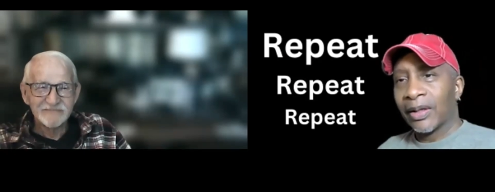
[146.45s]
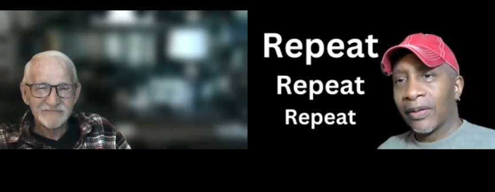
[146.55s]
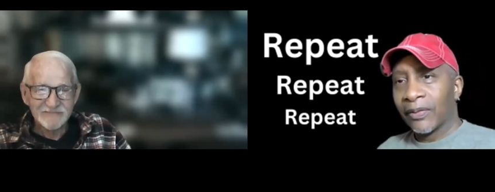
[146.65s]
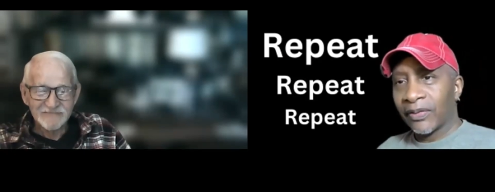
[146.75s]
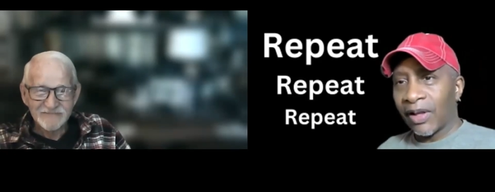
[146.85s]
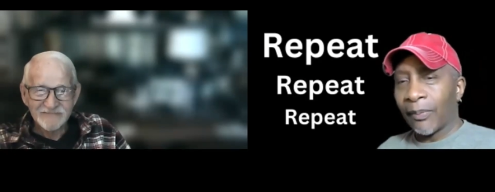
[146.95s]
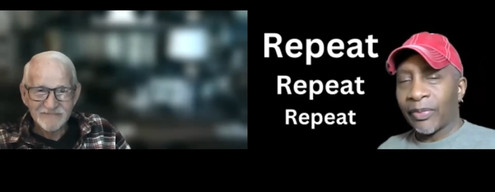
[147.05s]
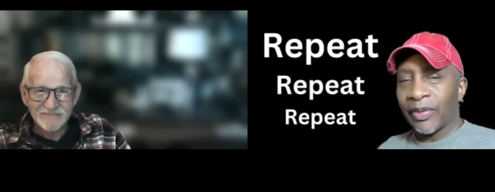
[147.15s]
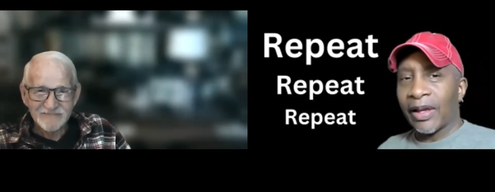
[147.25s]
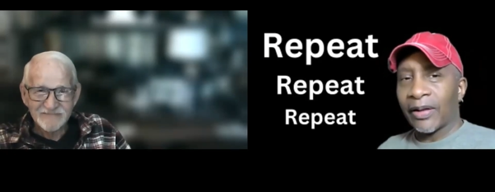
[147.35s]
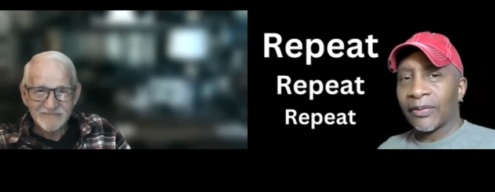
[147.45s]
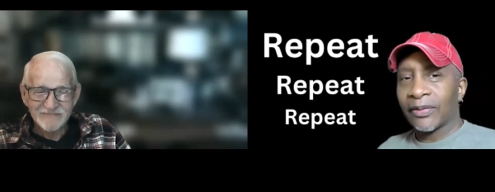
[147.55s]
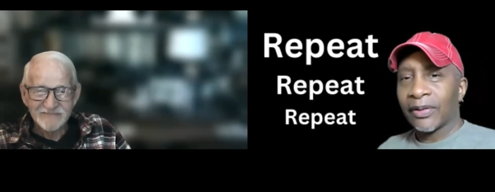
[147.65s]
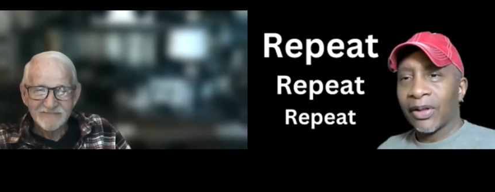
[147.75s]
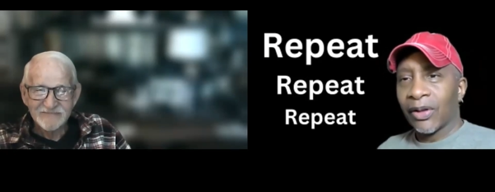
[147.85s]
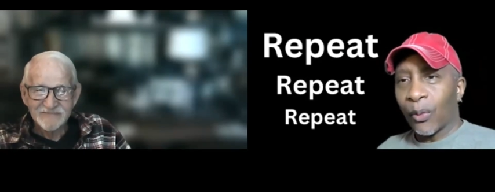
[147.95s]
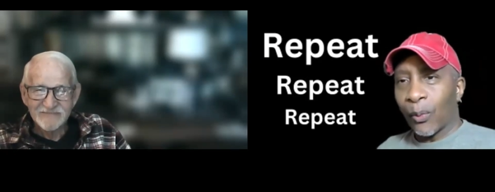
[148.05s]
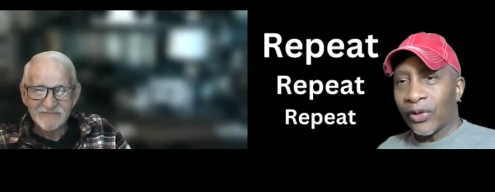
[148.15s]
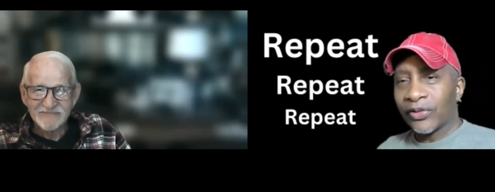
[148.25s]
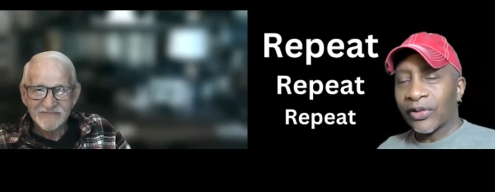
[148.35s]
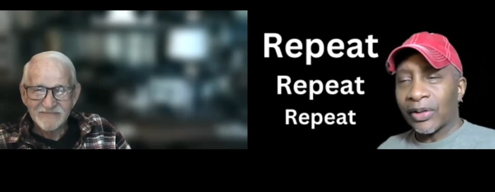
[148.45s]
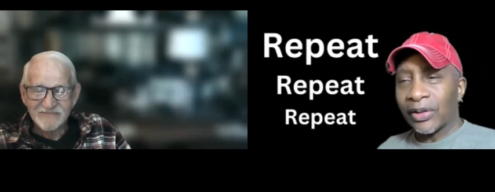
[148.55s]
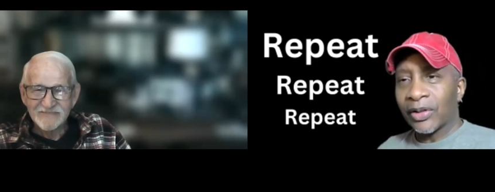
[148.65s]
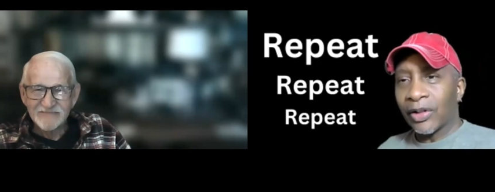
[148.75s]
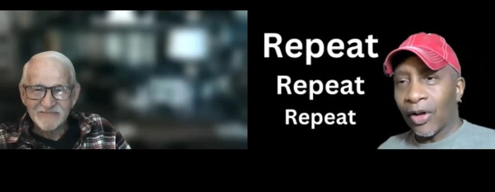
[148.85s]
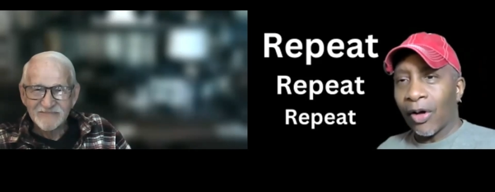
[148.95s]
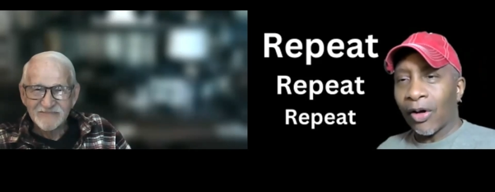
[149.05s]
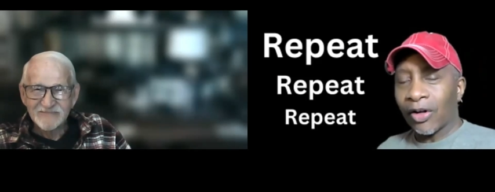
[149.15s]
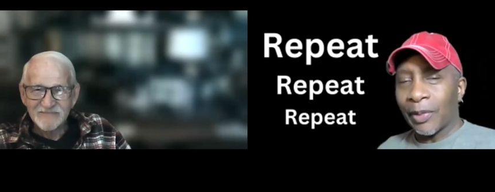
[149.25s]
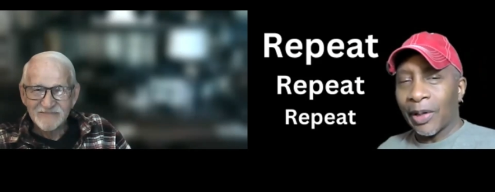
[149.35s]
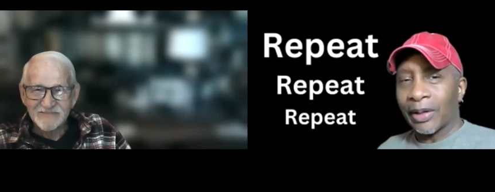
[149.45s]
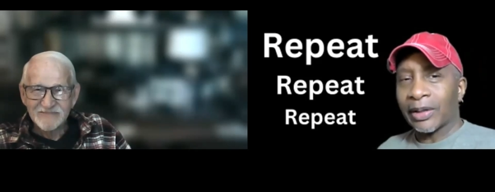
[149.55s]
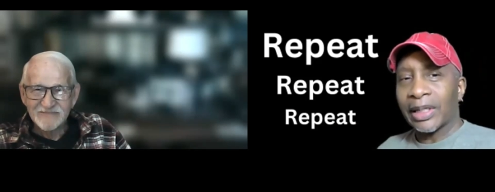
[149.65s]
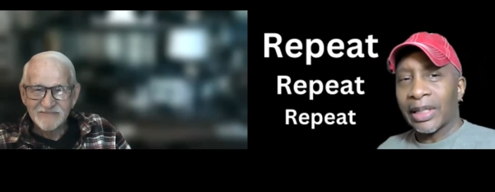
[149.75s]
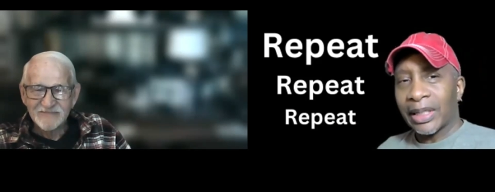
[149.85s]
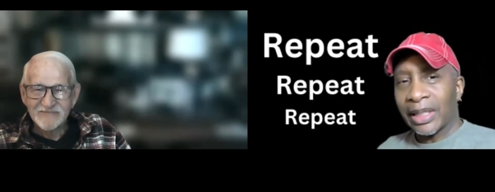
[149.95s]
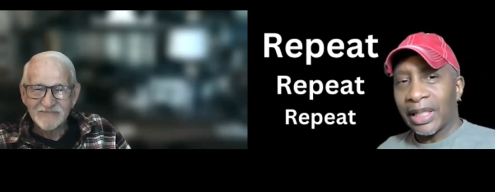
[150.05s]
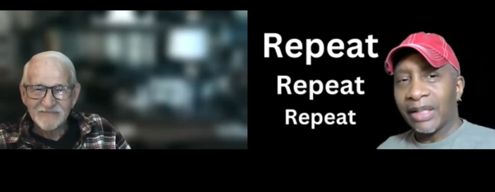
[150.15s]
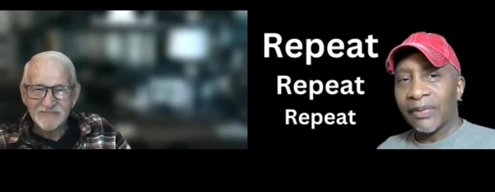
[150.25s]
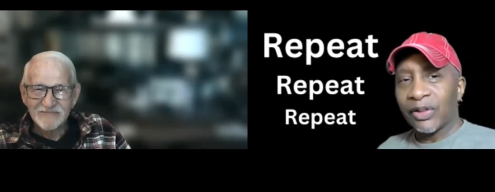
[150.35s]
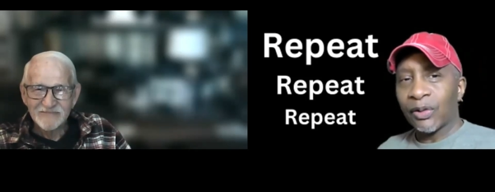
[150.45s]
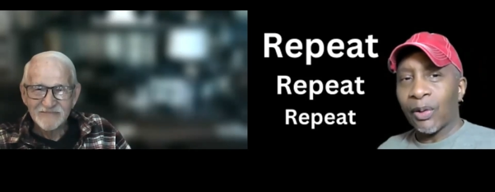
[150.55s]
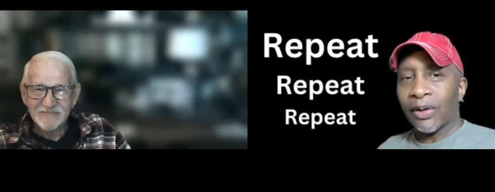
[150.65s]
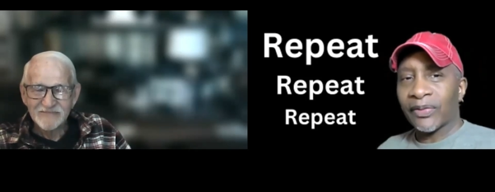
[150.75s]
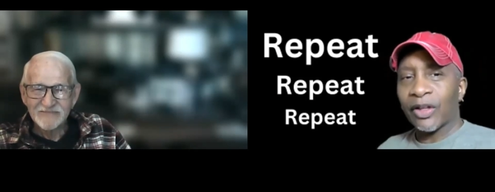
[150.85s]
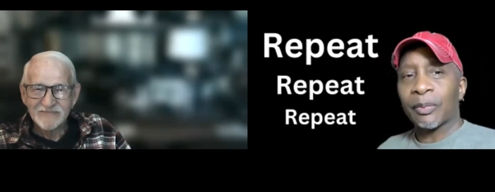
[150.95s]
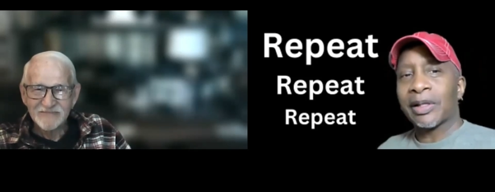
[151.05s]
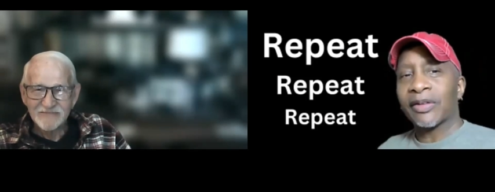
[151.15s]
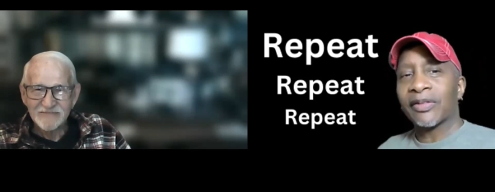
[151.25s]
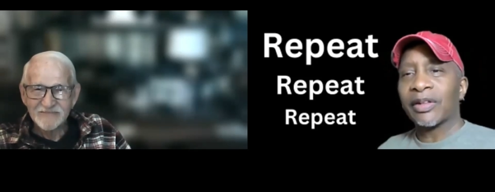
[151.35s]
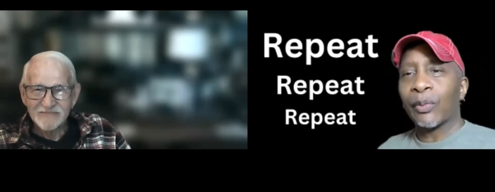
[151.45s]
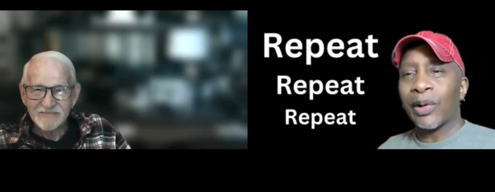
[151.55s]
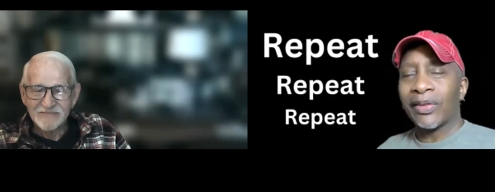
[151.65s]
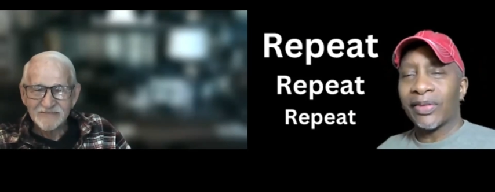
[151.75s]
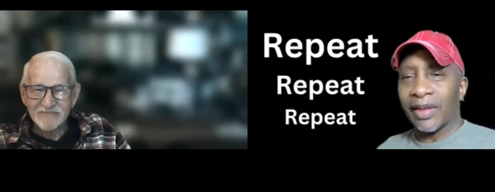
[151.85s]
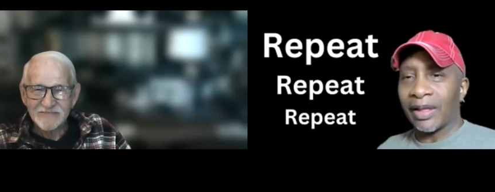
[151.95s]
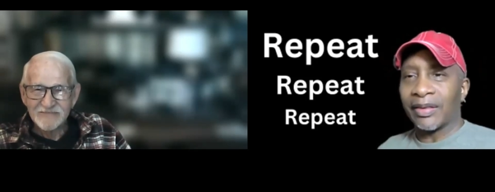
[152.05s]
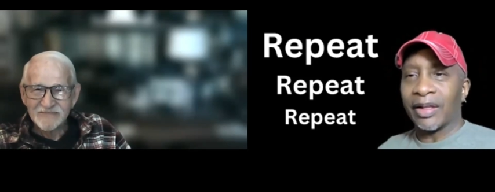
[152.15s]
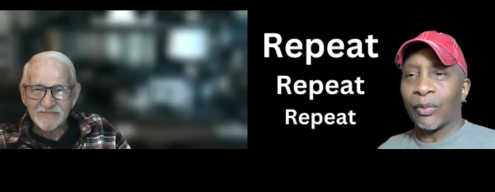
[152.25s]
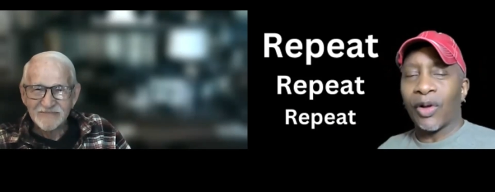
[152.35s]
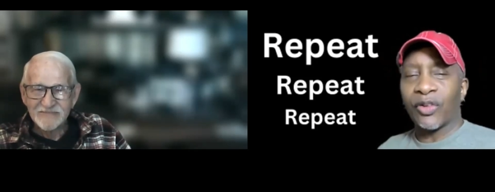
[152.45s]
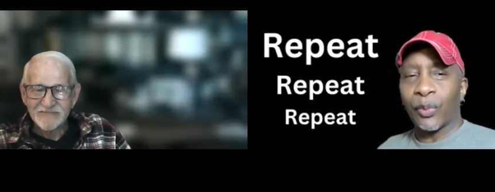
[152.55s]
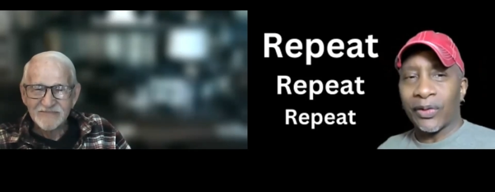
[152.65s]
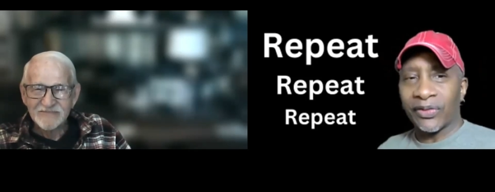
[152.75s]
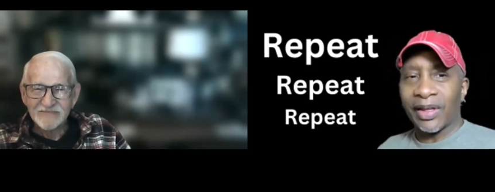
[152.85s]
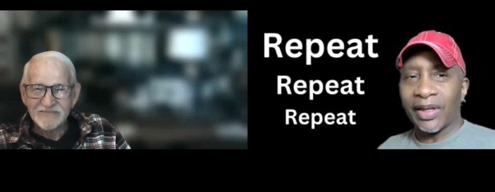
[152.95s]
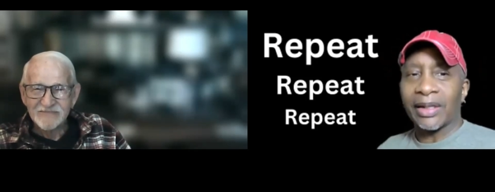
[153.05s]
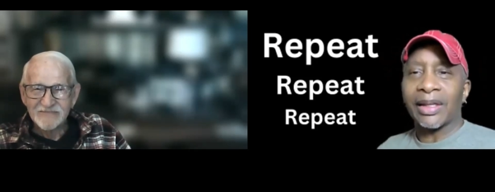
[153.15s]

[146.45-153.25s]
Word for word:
Speaker 1: Some things we shouldn't talk about, even to ourselves, because see, we think that once we say it